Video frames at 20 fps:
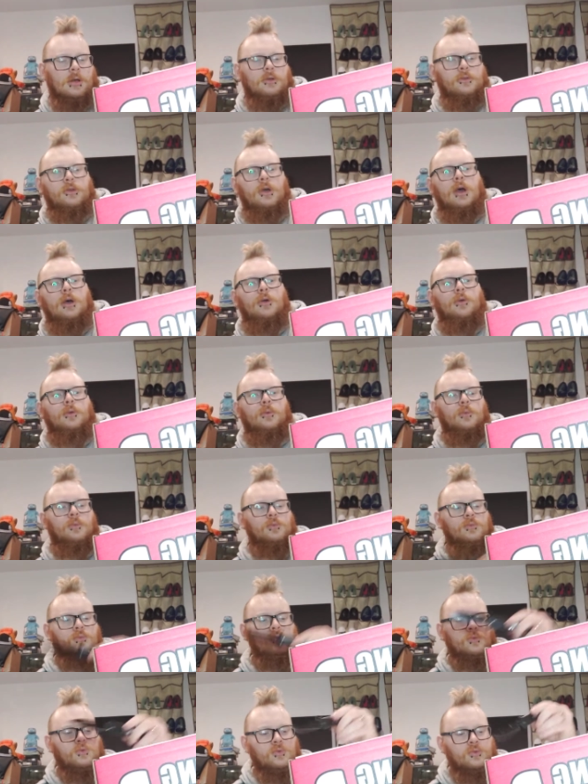So,
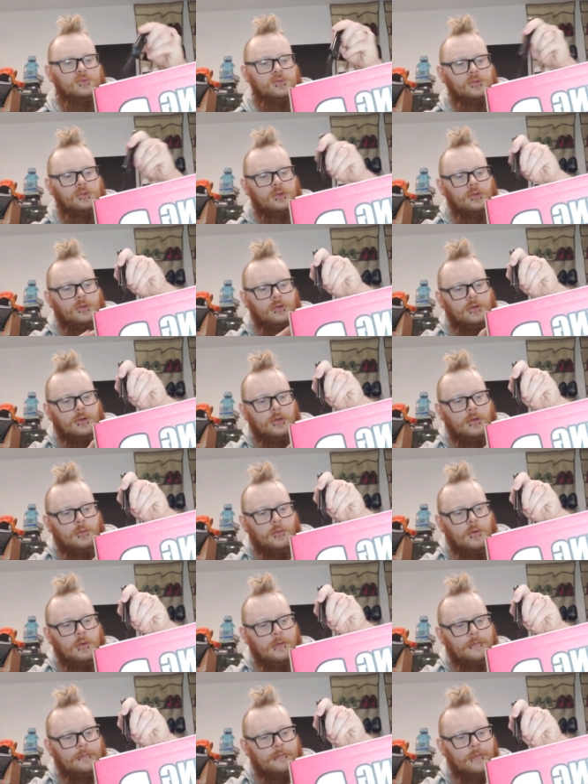
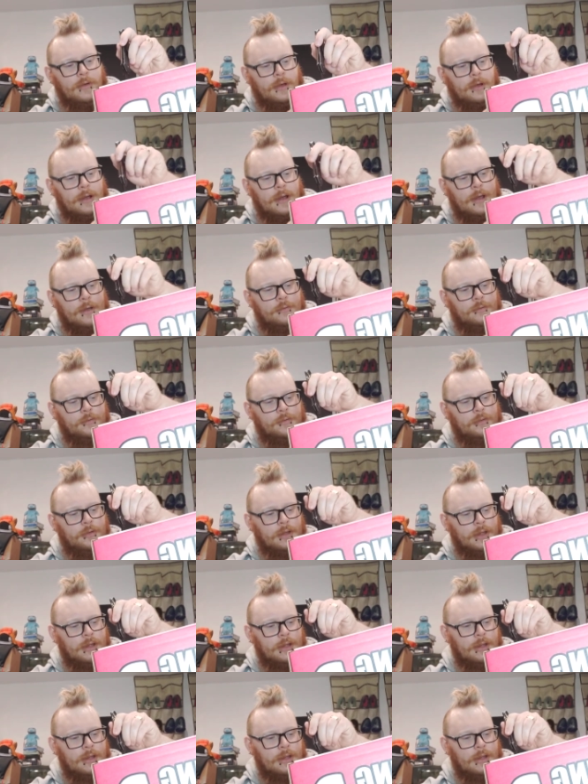what house